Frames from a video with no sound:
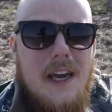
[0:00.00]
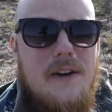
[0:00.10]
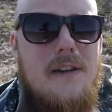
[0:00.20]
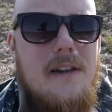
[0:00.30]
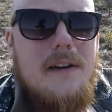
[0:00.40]
a
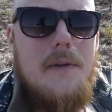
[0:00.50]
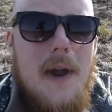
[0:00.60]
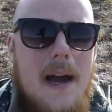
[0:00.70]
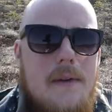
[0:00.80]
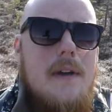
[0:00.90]
good look
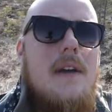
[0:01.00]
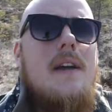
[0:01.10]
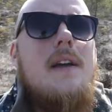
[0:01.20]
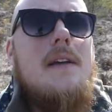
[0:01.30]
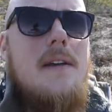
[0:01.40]
around,
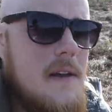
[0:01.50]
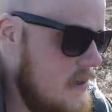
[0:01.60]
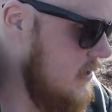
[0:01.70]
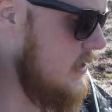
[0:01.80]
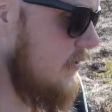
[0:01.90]

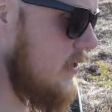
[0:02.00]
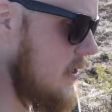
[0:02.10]
consider a